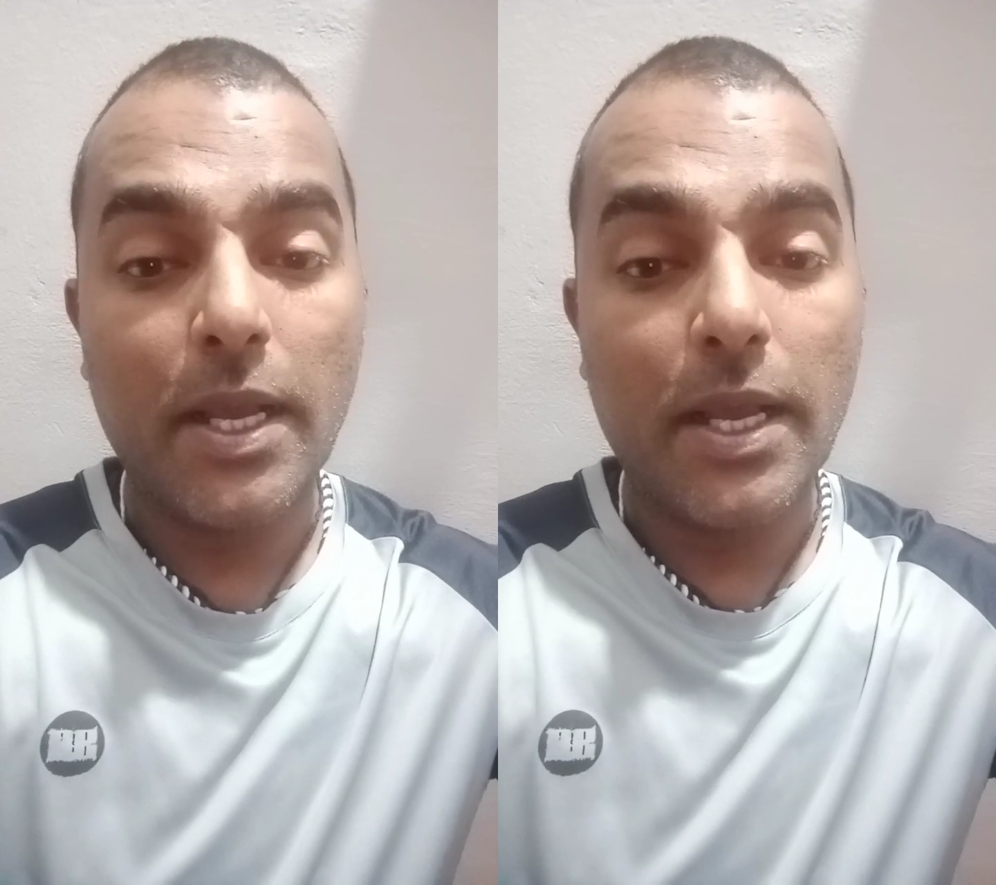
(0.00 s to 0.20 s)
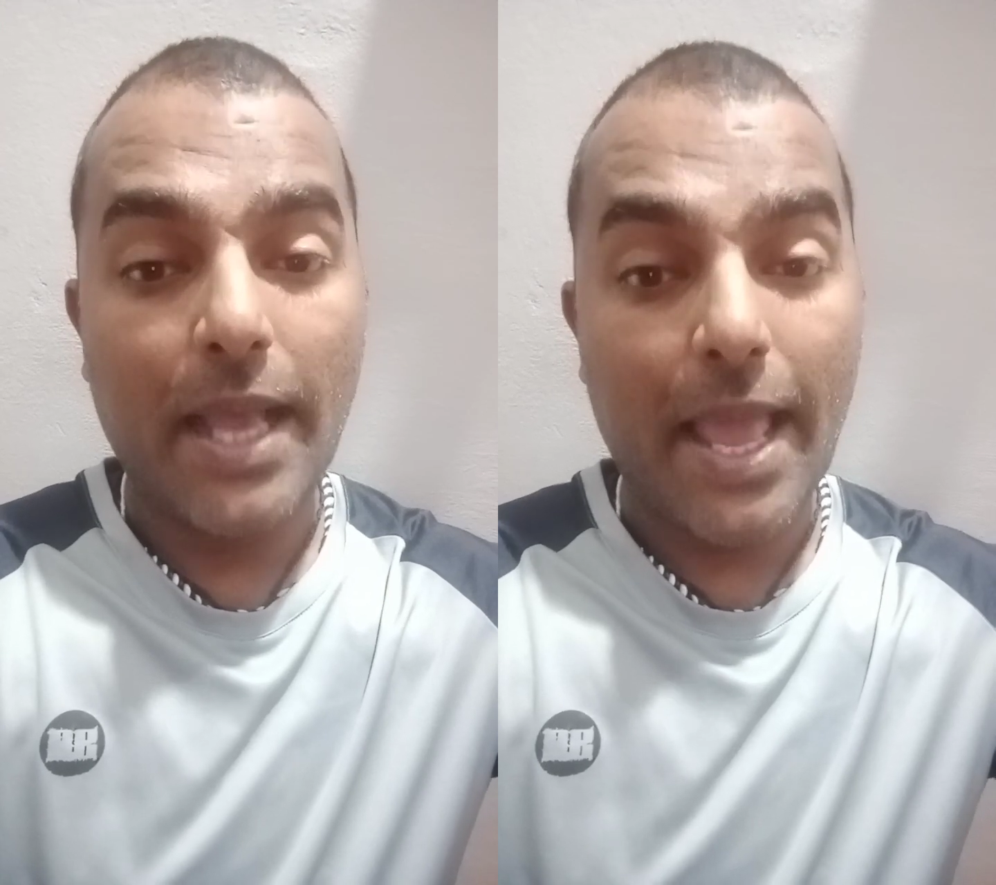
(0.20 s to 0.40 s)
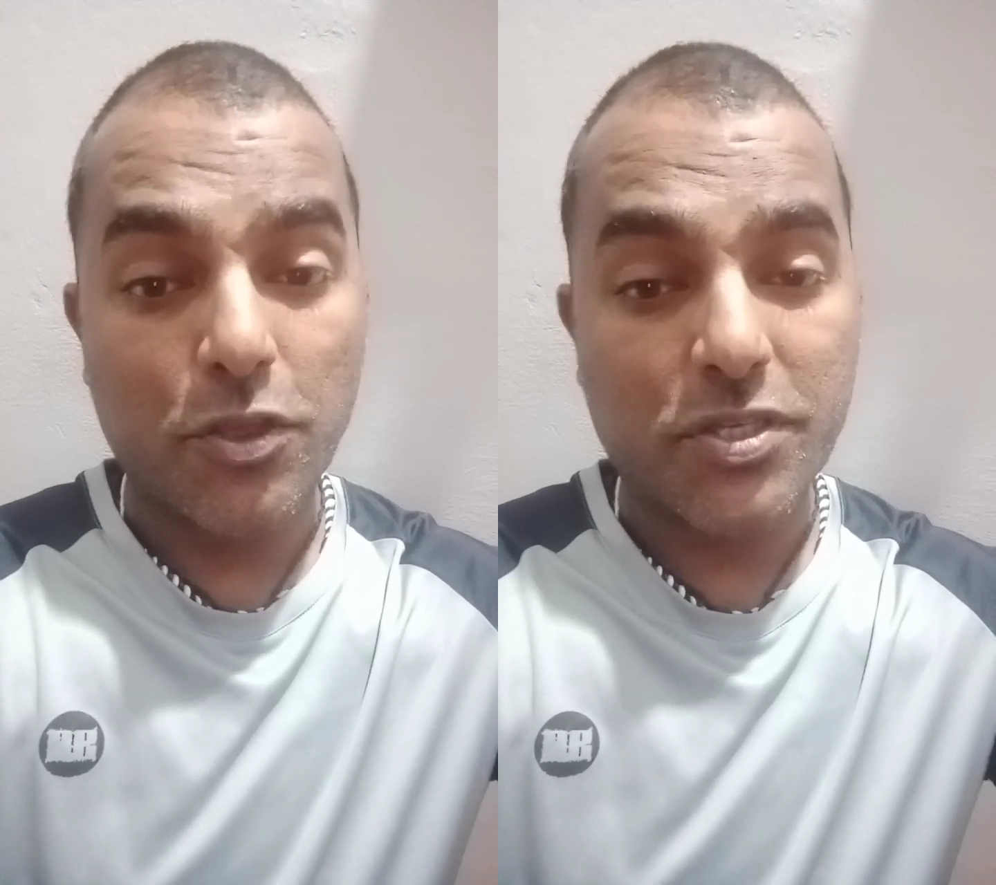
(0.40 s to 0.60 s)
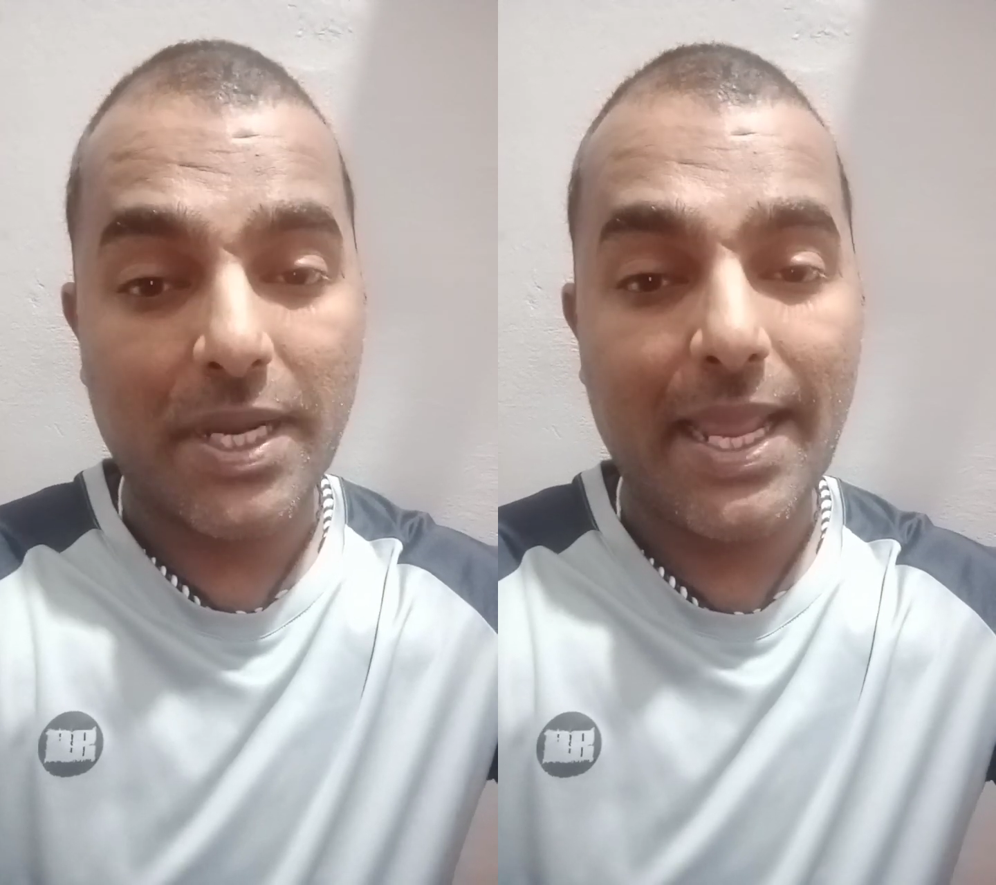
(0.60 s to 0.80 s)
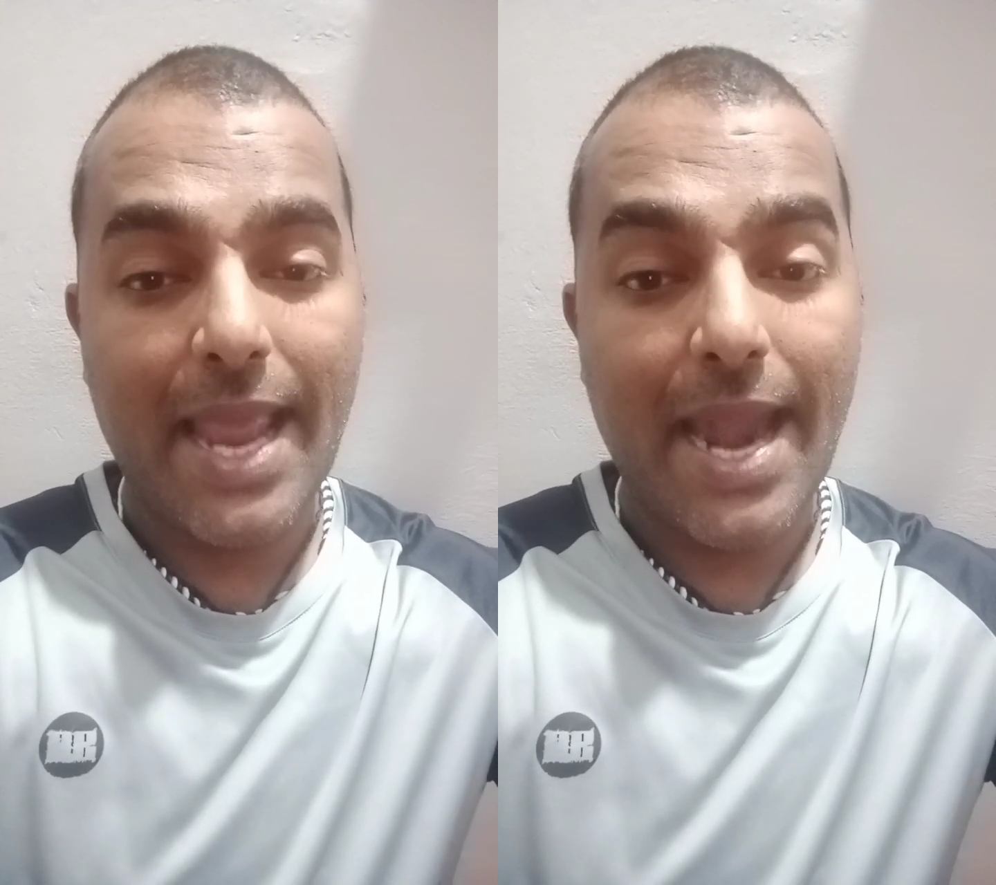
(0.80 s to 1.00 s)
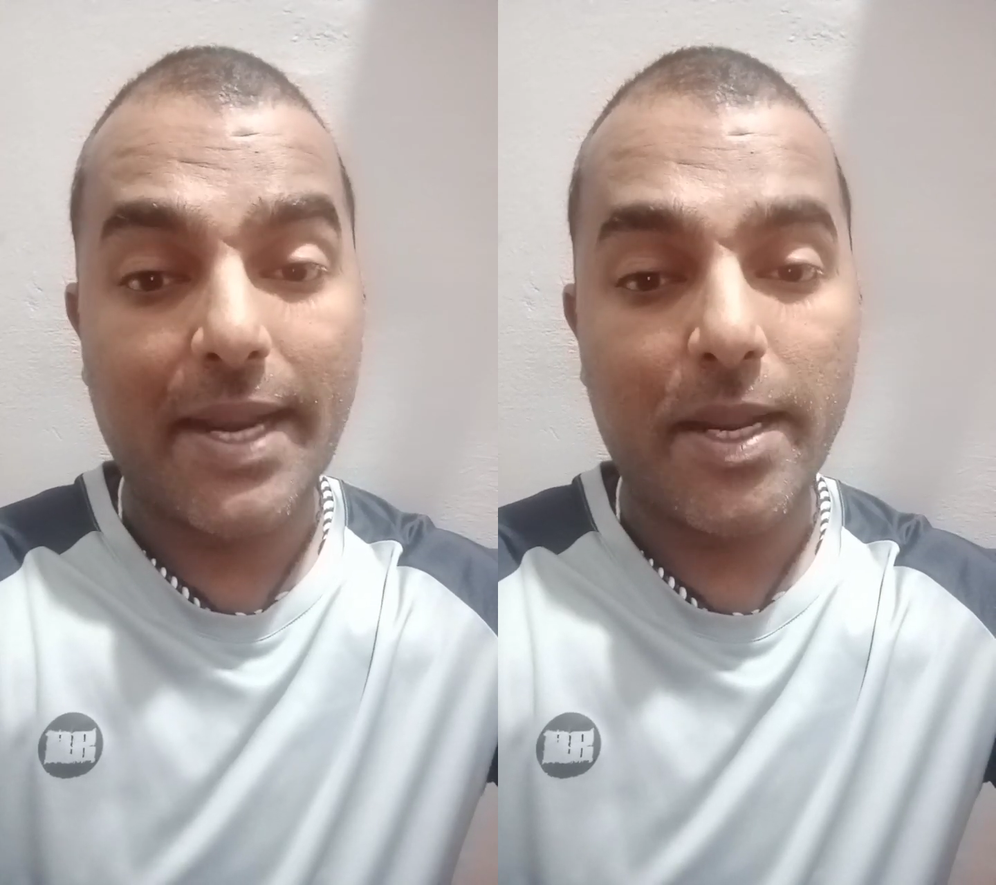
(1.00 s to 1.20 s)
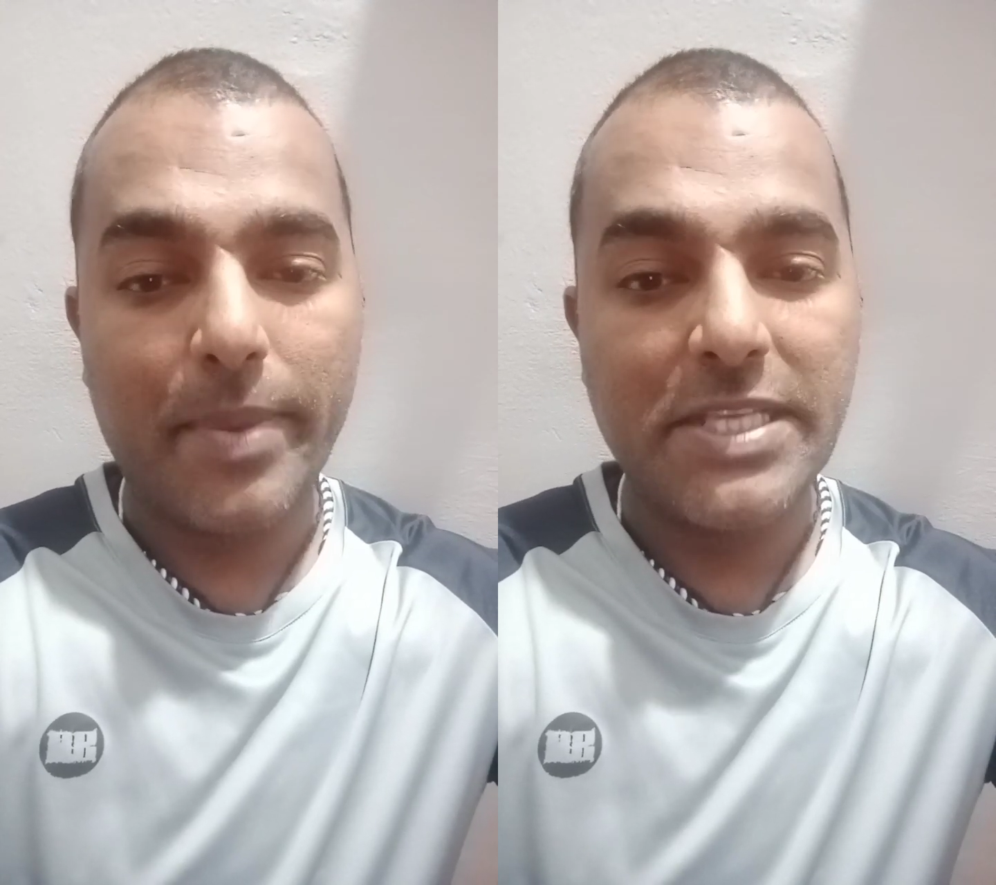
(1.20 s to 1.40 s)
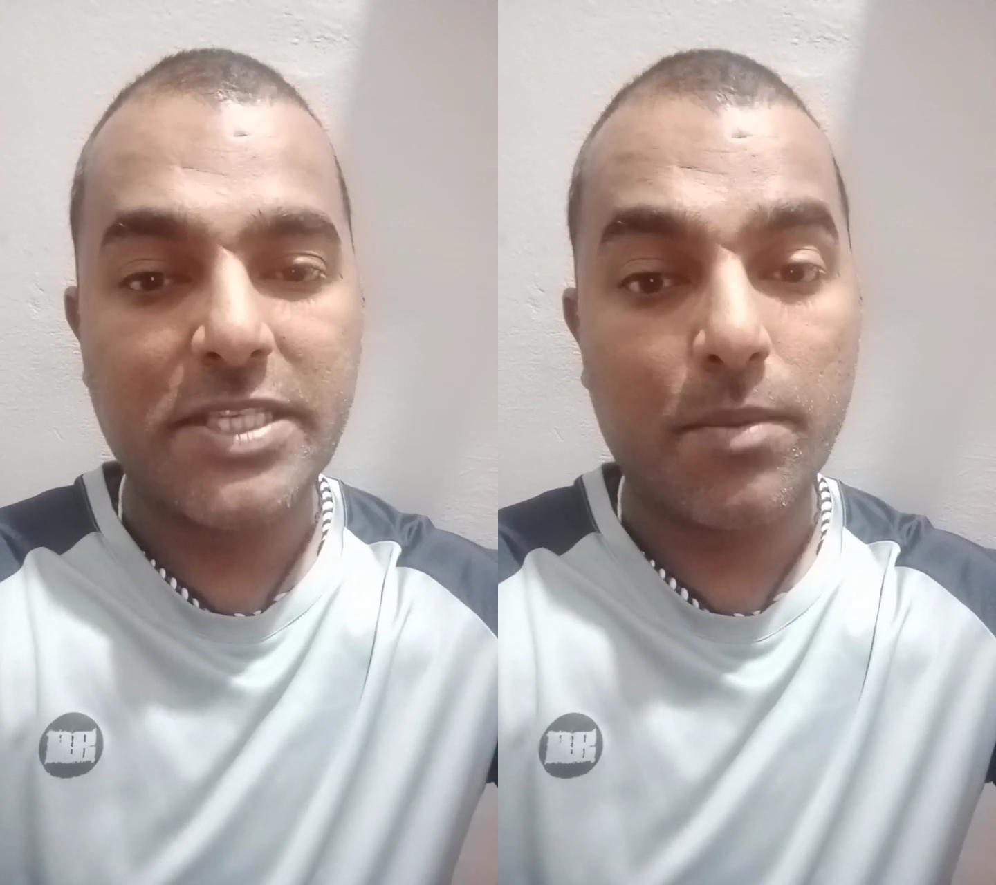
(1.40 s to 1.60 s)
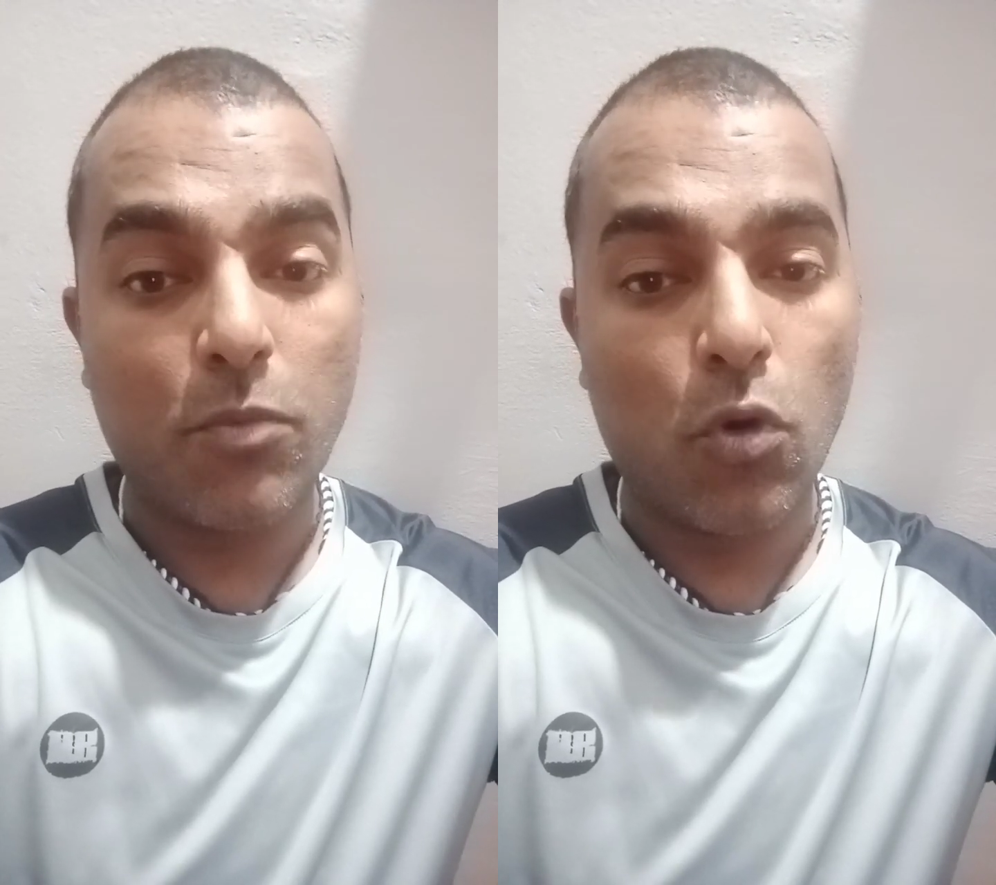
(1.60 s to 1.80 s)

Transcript: And Australia had an amazing